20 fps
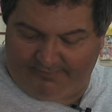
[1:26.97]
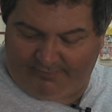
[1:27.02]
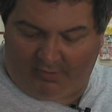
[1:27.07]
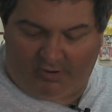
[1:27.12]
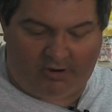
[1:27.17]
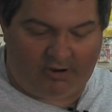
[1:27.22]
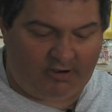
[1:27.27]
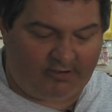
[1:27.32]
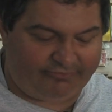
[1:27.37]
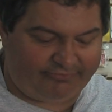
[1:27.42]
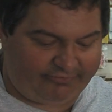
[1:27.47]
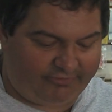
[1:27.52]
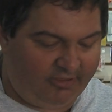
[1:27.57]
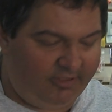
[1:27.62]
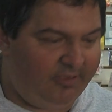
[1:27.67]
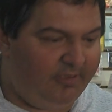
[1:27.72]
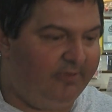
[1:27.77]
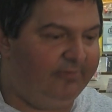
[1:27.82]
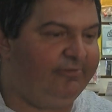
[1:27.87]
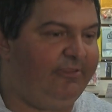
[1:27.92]
parts,
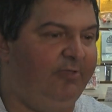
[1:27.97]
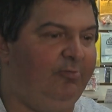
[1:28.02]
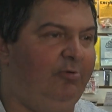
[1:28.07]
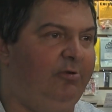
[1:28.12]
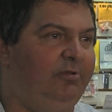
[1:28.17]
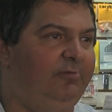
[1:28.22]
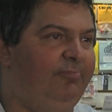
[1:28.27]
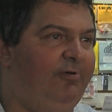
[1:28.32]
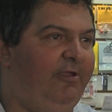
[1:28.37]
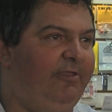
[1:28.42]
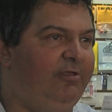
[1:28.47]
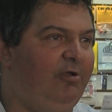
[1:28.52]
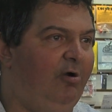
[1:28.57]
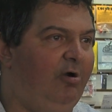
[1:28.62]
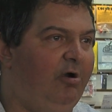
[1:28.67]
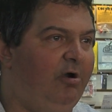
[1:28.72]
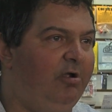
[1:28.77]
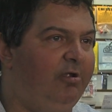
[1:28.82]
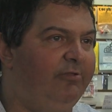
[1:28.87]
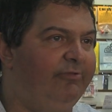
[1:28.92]
they want to buy
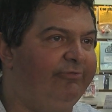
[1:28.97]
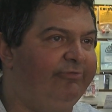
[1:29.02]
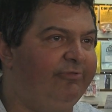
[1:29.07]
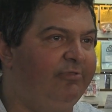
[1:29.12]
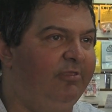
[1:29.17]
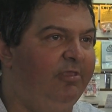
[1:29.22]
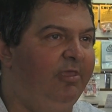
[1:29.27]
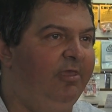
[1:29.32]
cars,